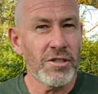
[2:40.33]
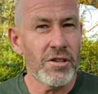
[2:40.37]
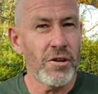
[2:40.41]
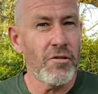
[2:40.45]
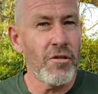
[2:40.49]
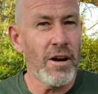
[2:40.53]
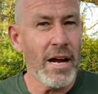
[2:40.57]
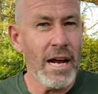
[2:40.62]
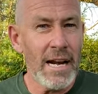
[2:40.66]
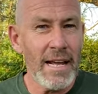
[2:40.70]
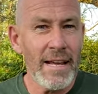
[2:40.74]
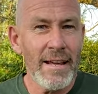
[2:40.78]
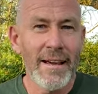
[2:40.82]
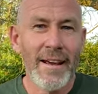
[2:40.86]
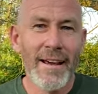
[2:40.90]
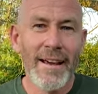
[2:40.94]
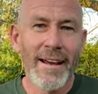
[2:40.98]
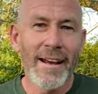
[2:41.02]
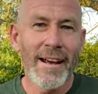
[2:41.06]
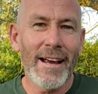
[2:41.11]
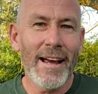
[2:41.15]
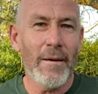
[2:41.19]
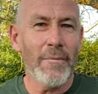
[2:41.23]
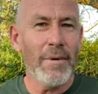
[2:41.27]
So really,
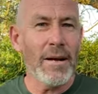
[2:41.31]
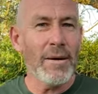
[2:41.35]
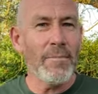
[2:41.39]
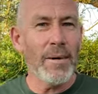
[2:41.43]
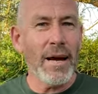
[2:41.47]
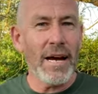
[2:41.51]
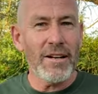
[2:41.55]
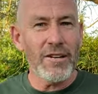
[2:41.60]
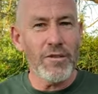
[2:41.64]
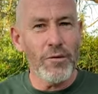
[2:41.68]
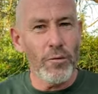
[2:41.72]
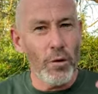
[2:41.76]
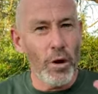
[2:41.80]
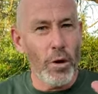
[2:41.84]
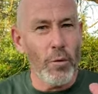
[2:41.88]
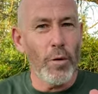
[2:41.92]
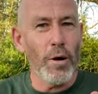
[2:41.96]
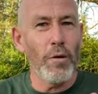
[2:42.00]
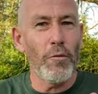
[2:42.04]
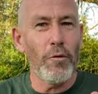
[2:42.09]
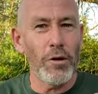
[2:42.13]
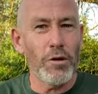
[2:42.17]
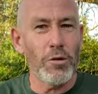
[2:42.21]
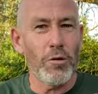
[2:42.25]
coming back to what
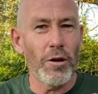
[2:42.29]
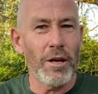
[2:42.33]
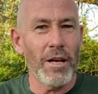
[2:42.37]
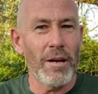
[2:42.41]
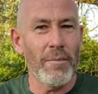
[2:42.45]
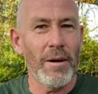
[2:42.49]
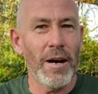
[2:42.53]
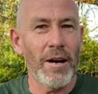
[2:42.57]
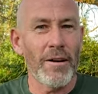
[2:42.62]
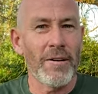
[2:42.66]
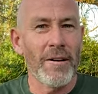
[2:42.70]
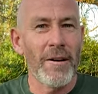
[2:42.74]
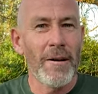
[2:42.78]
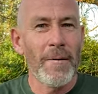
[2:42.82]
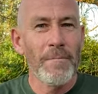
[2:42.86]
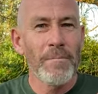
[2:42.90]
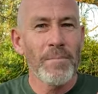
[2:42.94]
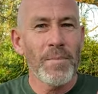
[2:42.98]
we were talking about,